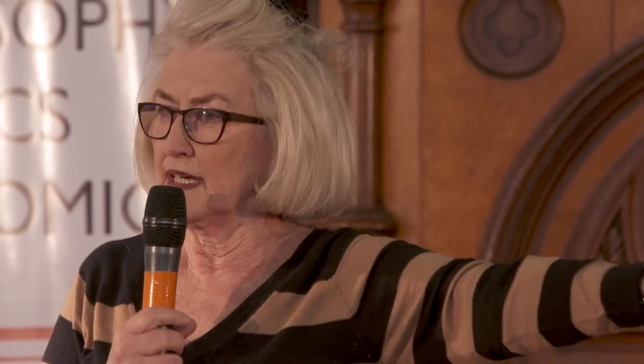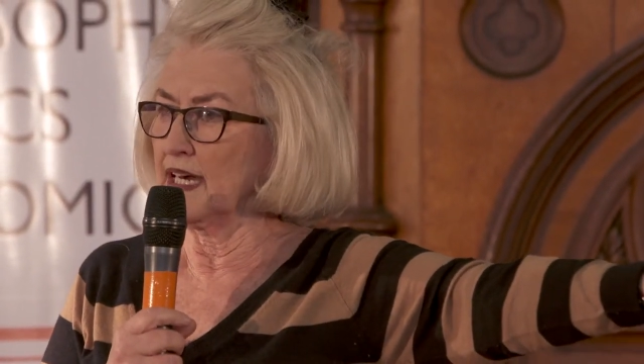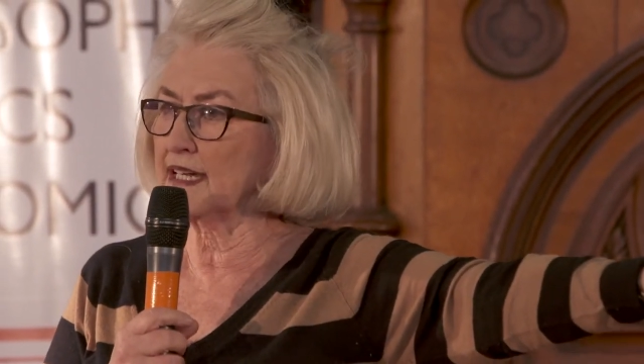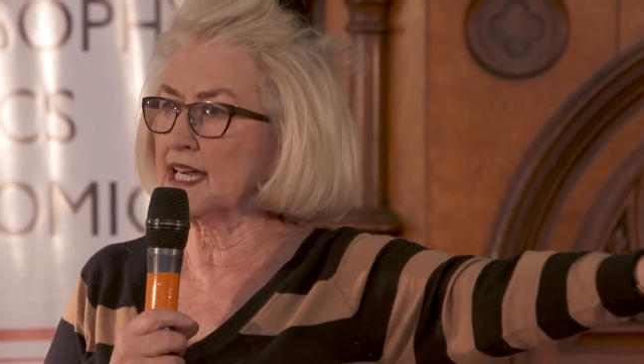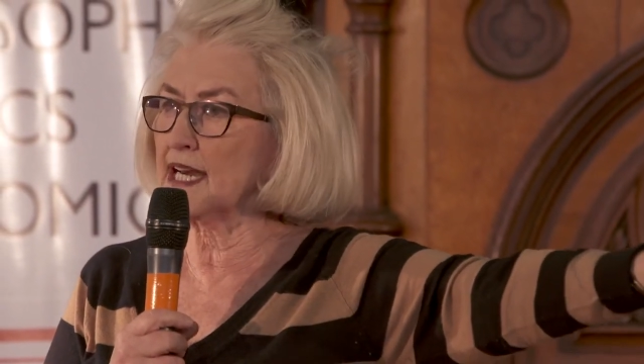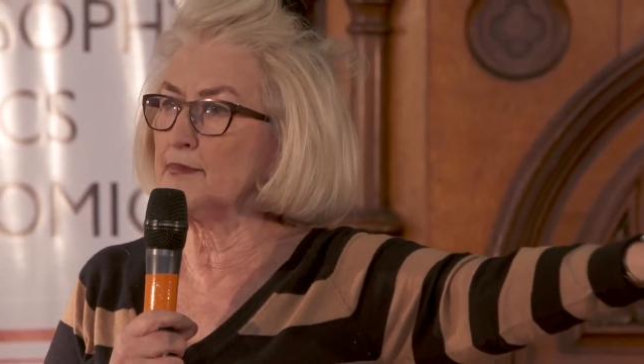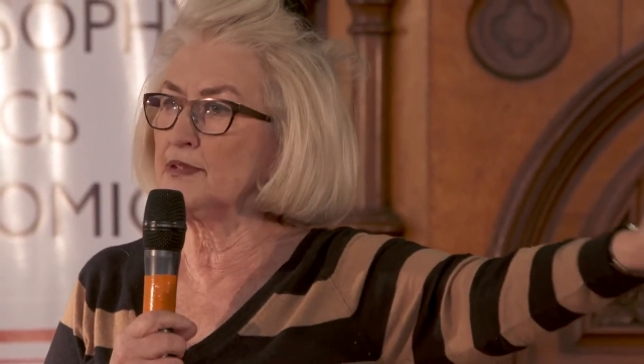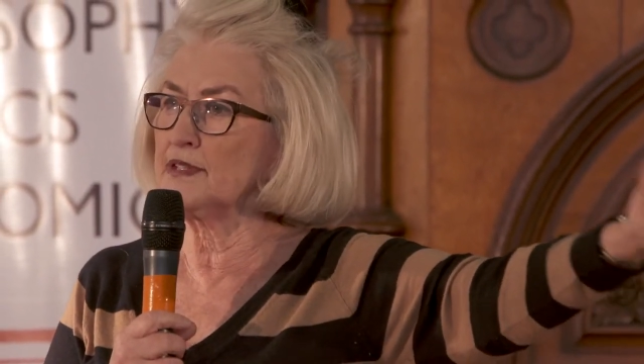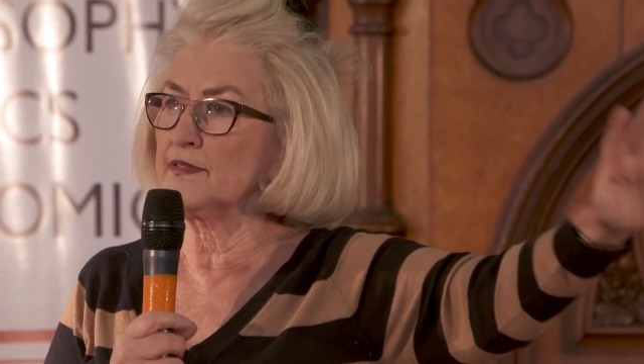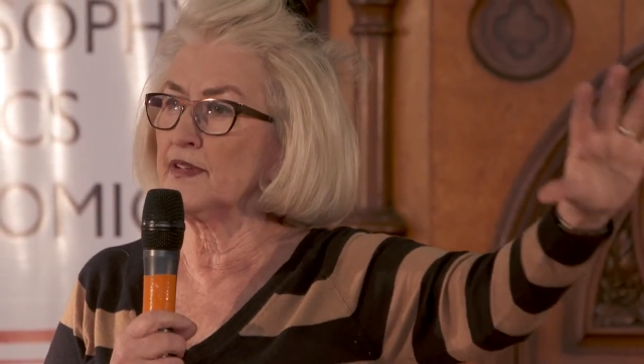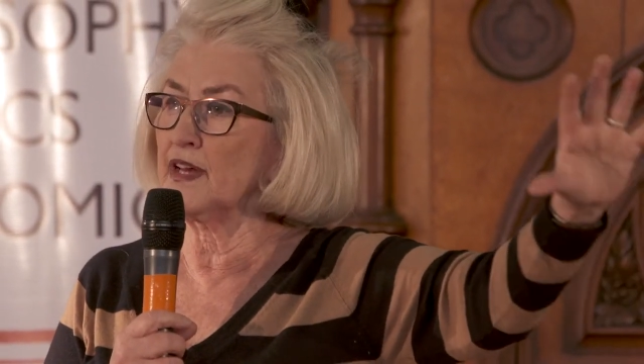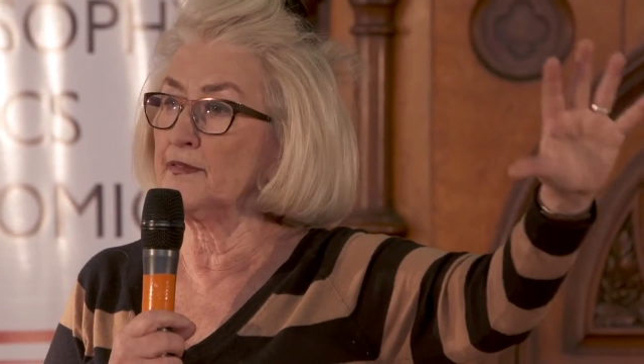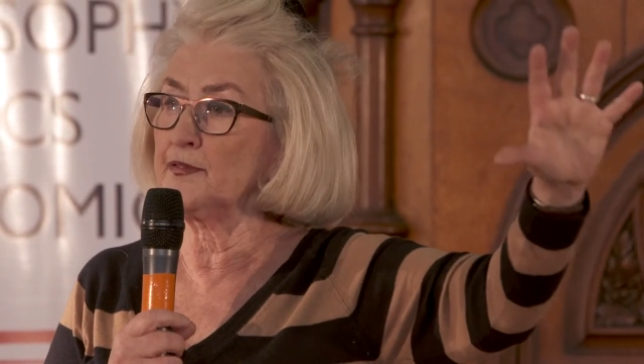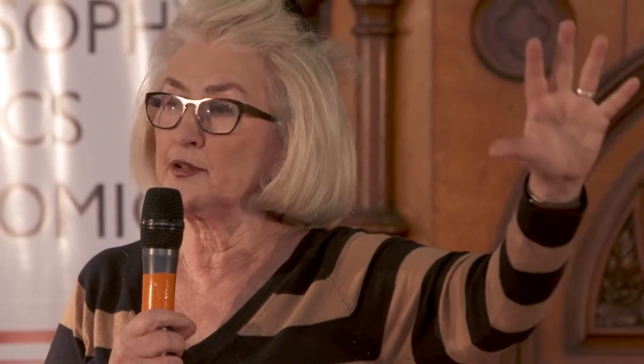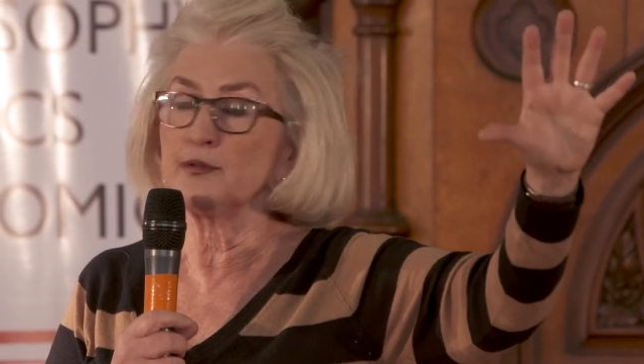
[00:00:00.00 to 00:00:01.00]

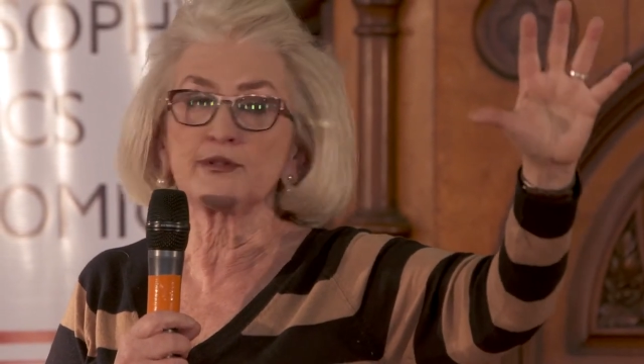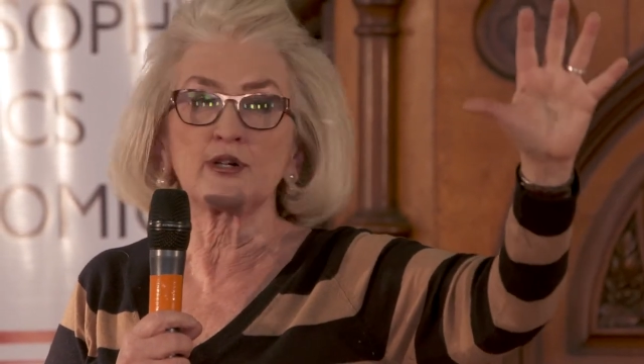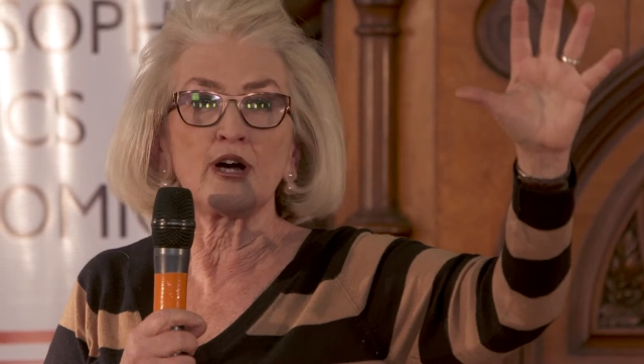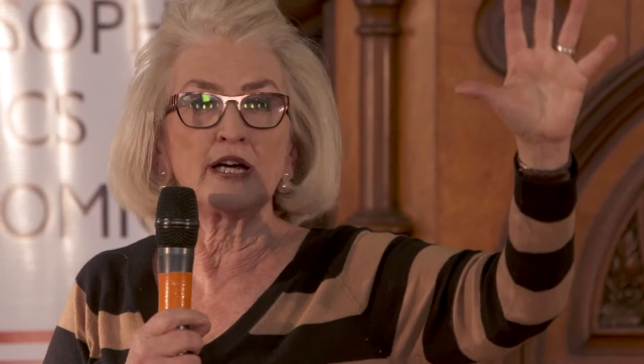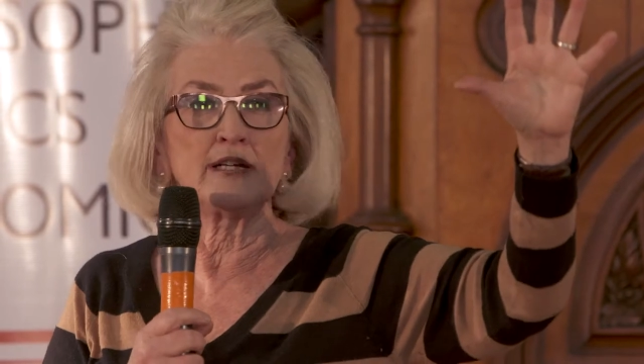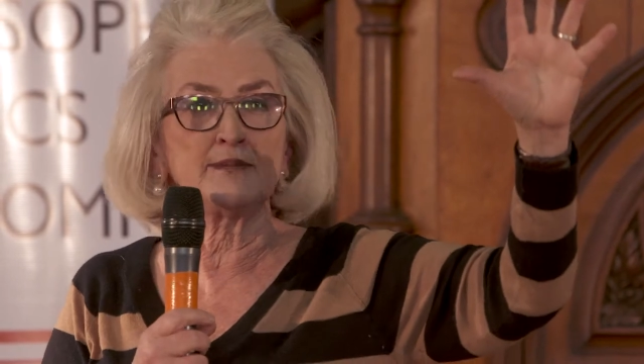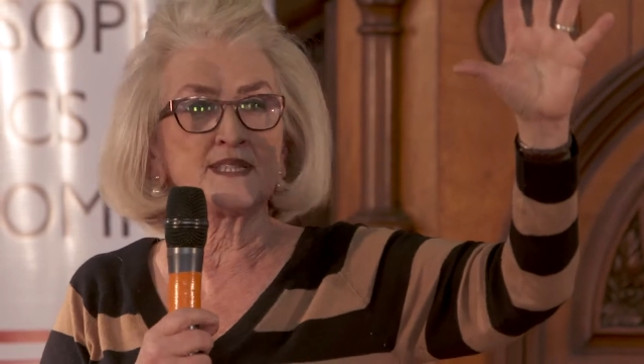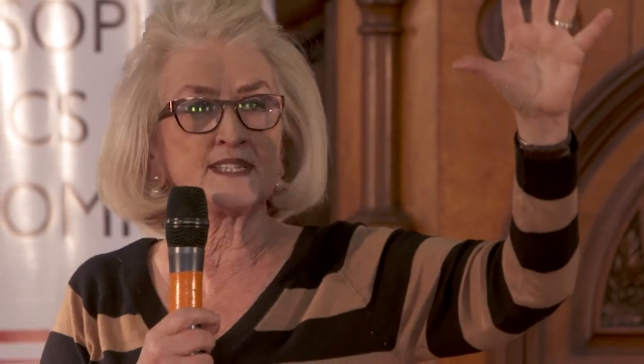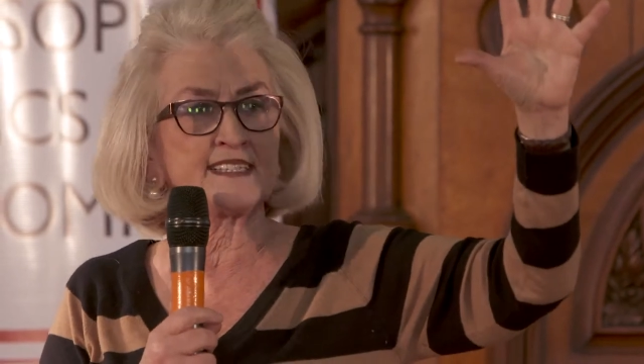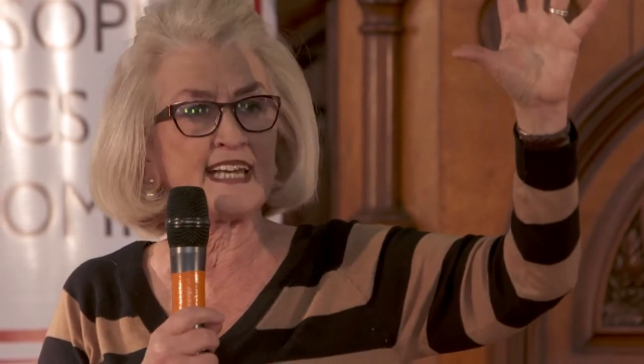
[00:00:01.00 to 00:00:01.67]
a few colonists